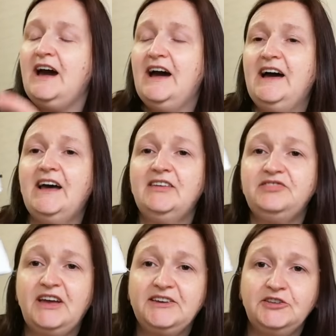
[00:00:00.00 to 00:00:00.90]

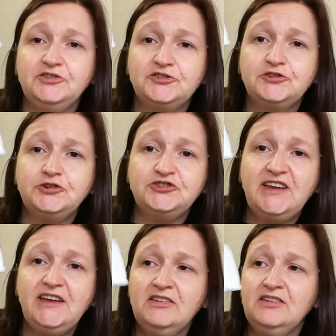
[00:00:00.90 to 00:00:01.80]
and I can squish
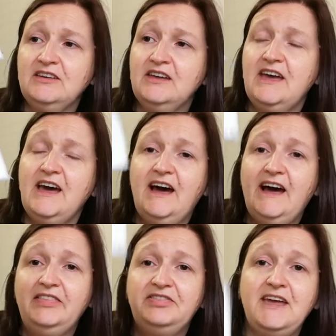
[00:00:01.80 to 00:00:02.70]
it
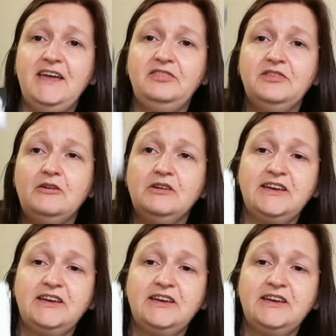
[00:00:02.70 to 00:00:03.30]
and then